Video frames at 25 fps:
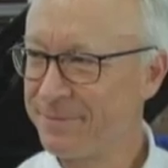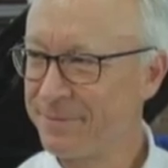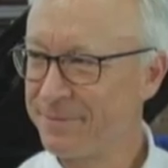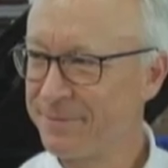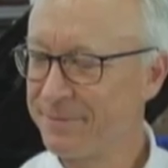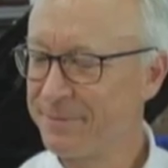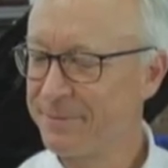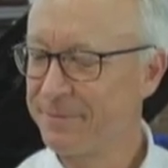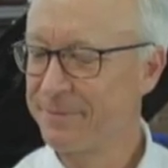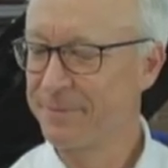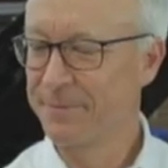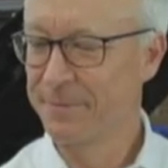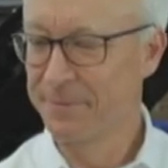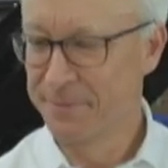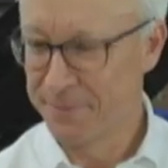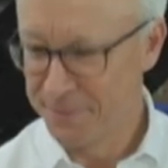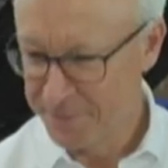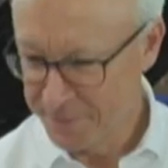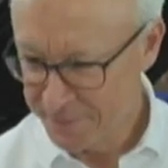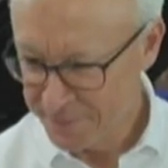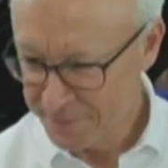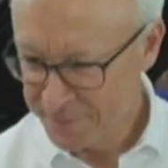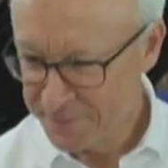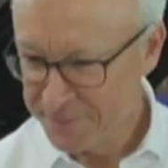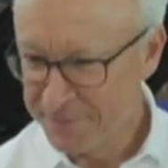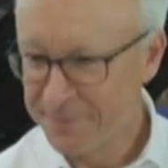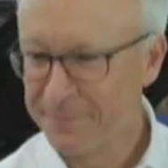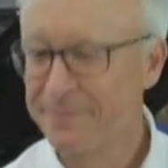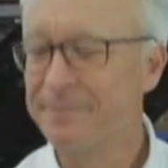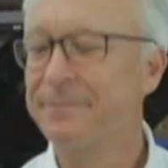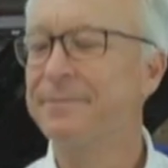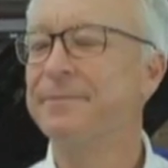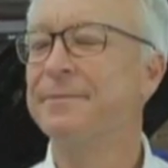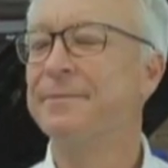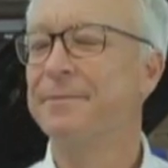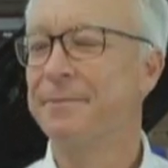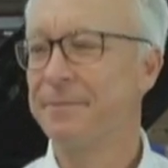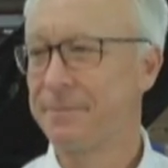about it. This is the big
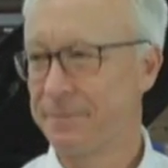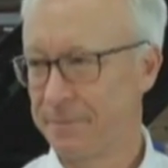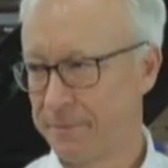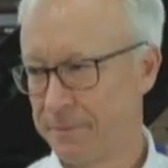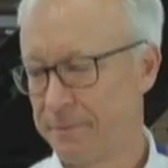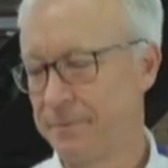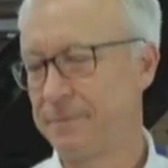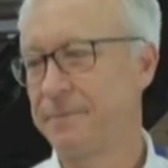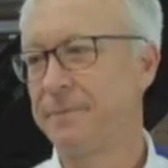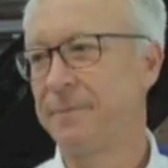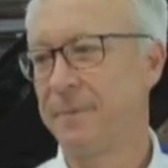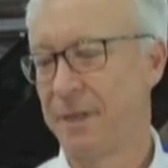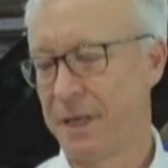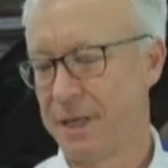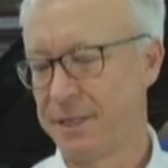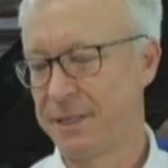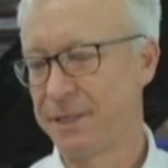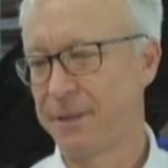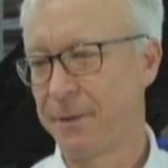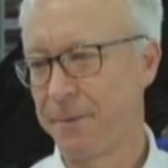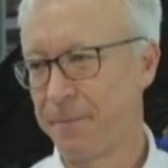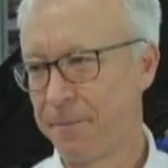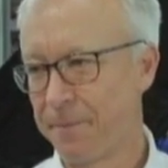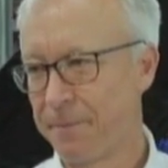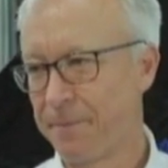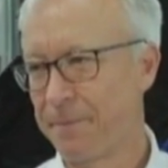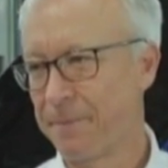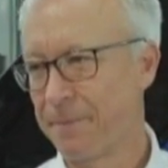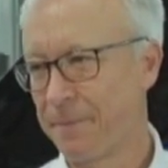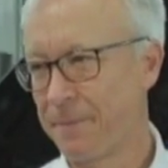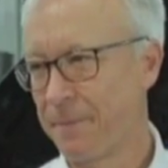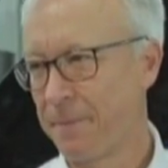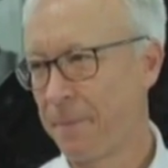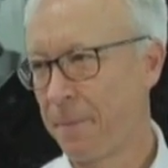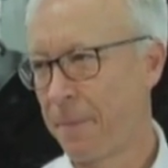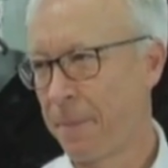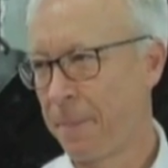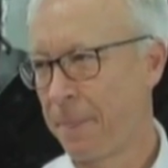important model. So let's
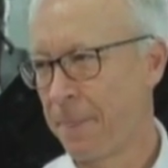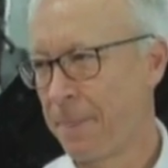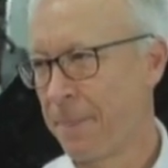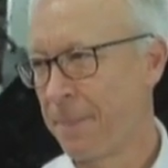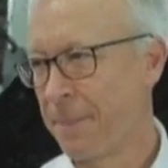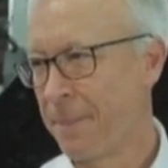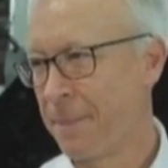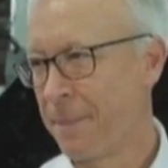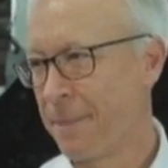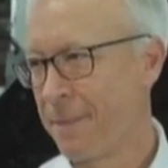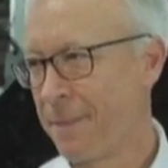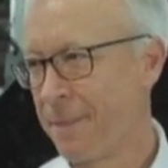start by talking